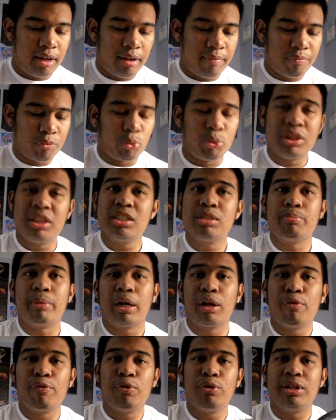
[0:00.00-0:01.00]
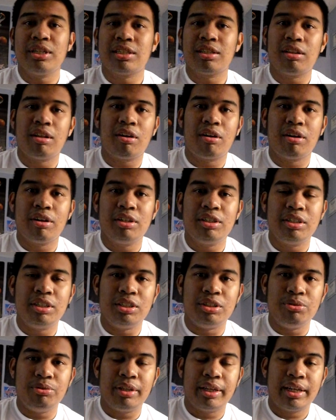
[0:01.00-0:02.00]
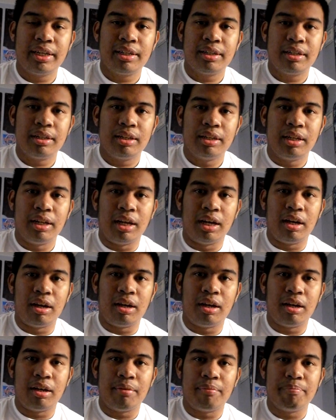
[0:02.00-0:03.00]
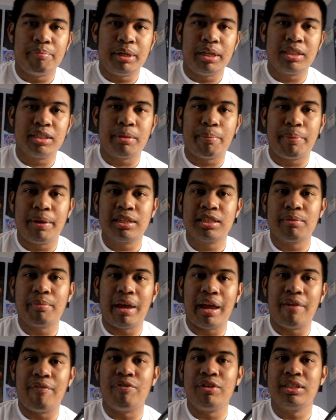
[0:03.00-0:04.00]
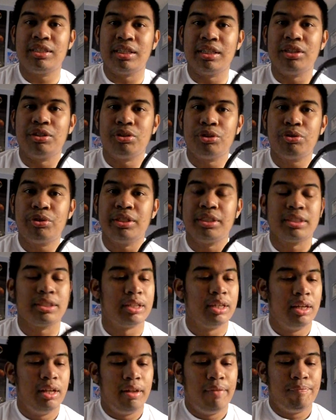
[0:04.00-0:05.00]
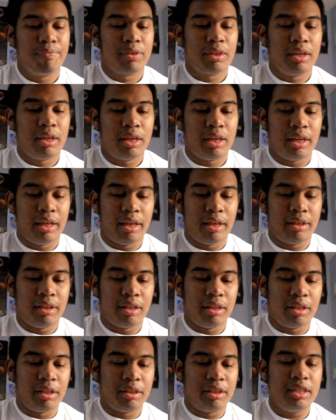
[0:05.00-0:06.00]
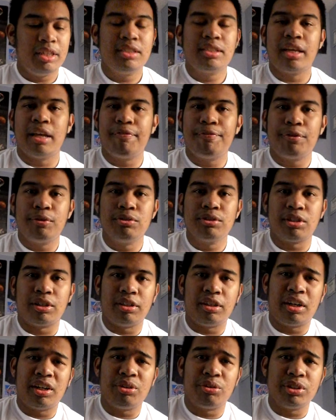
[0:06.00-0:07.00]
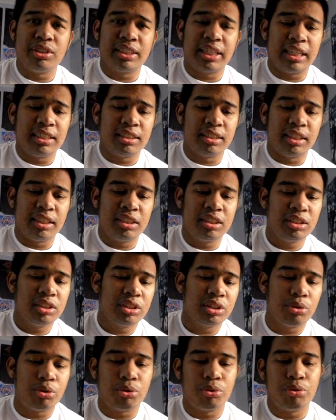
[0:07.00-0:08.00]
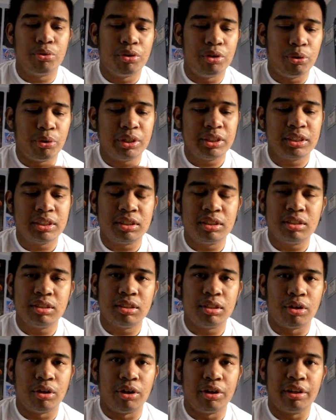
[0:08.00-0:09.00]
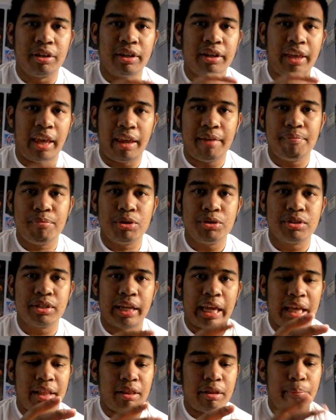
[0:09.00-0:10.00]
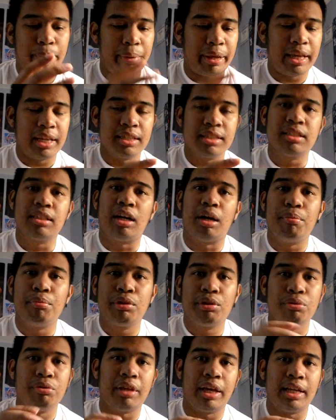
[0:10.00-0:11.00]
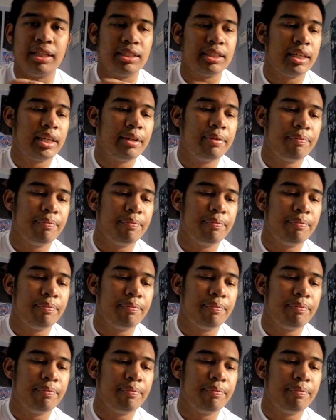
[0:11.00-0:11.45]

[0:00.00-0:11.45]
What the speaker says: With this microphone, it's a lot harder to do that because it picks up every single noise. These headphones are not noise cancellation, so noises or the game music and the bass come through the headset,